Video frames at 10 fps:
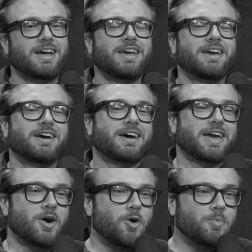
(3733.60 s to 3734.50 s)

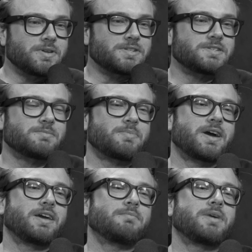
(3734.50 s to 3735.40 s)
I opened
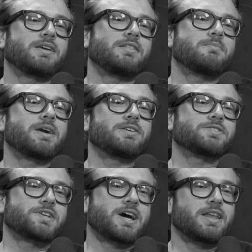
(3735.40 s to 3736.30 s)
by making the Michael
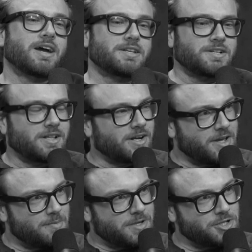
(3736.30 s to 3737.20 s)
Scott "I declare
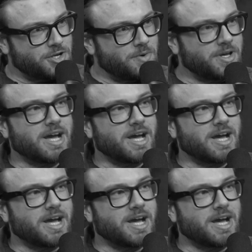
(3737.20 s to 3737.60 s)
HIPAA" joke.